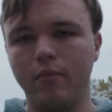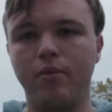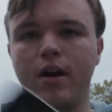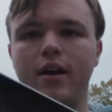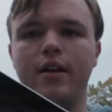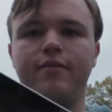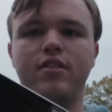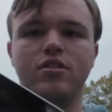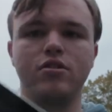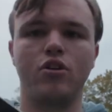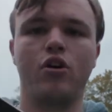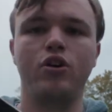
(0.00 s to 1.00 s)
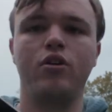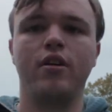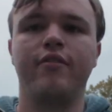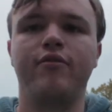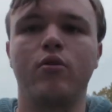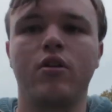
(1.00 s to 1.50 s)
But if this is all you
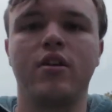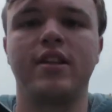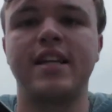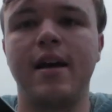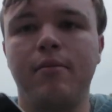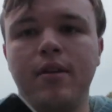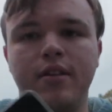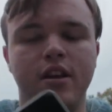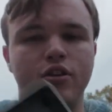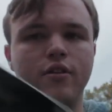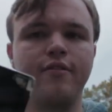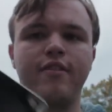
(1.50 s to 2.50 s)
can afford on a tablet, then you can